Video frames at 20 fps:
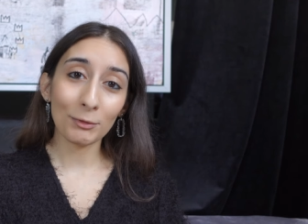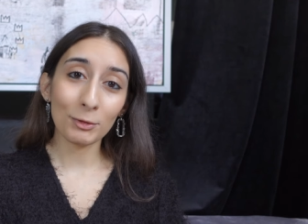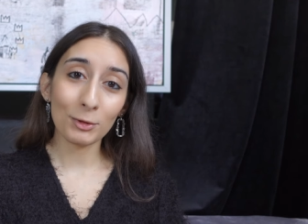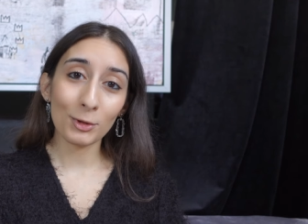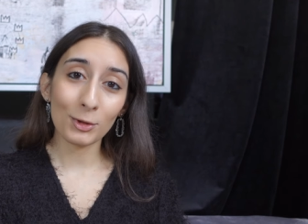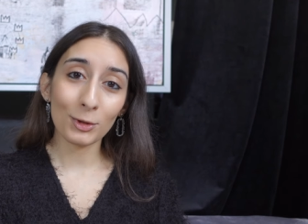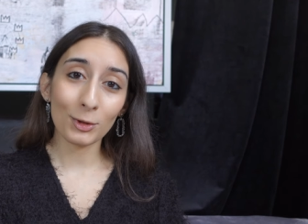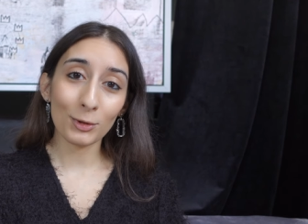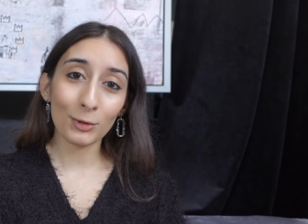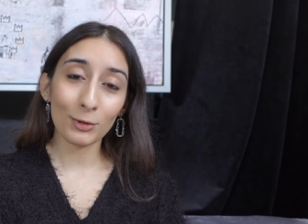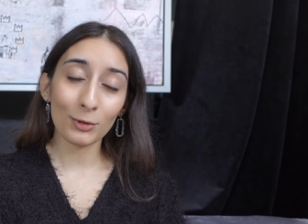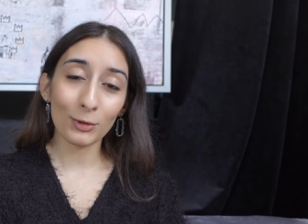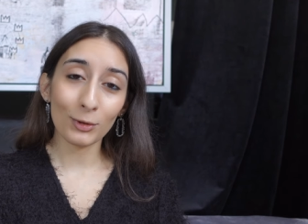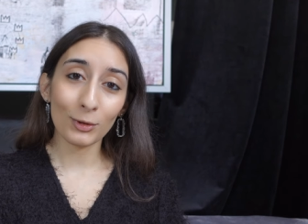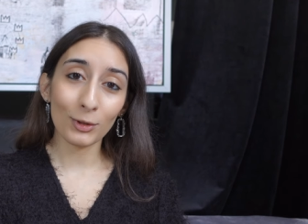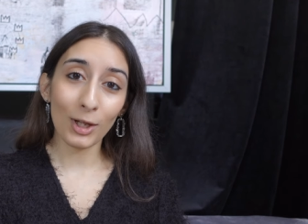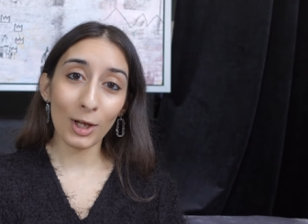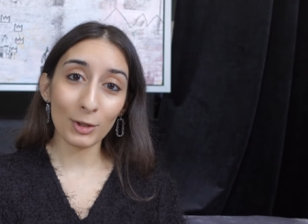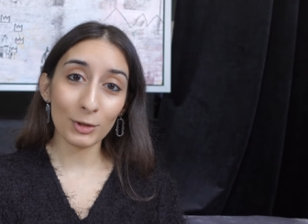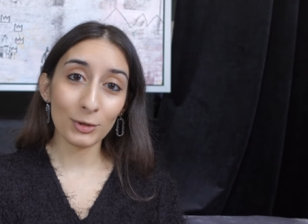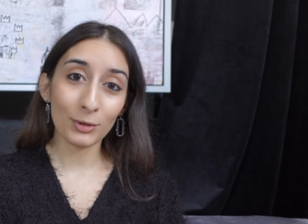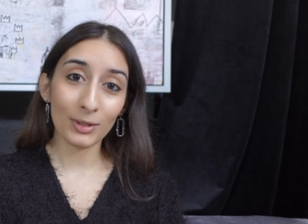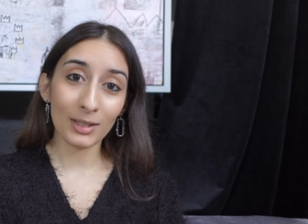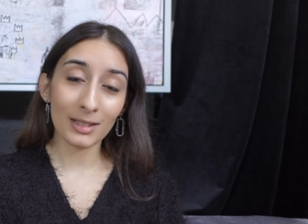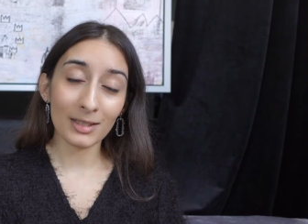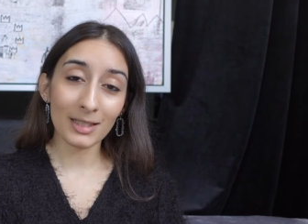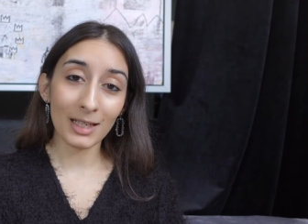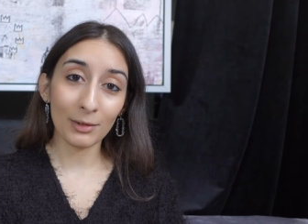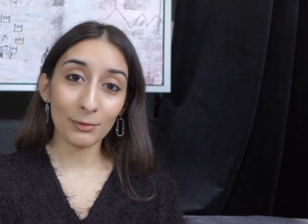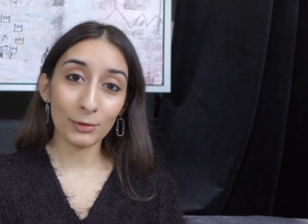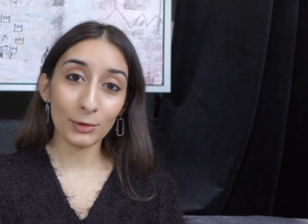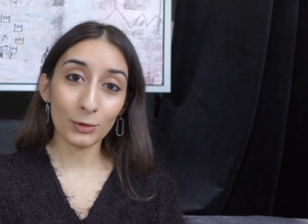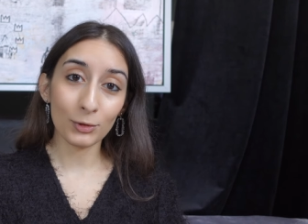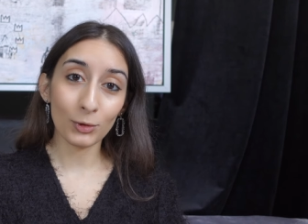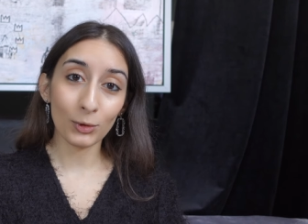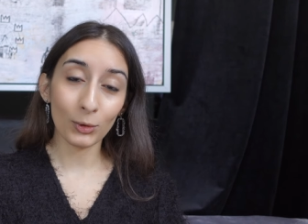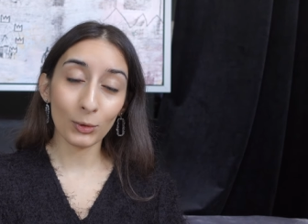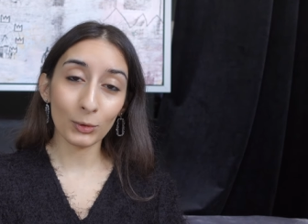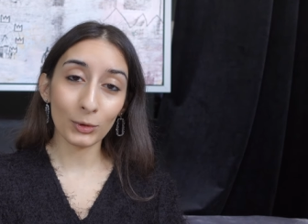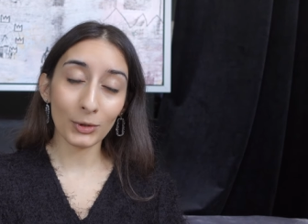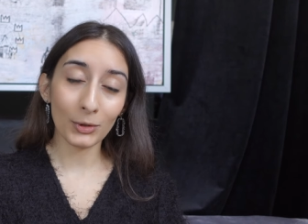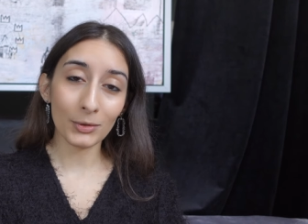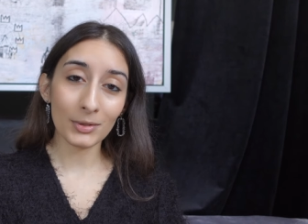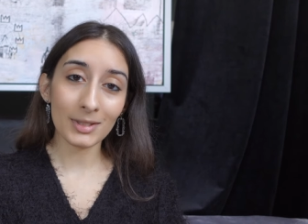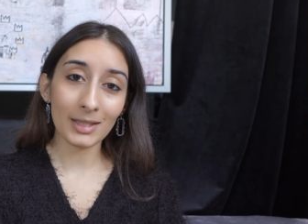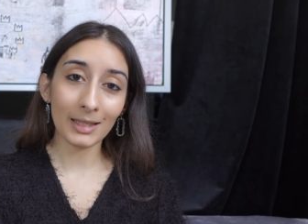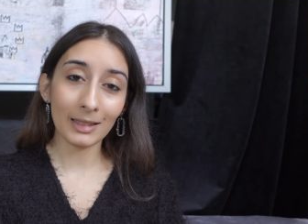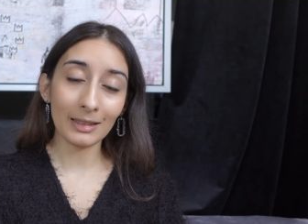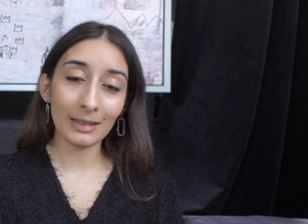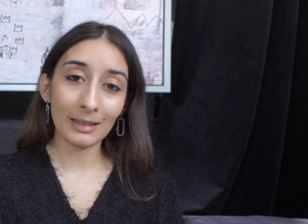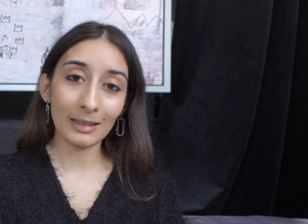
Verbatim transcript: future law students and future lawyers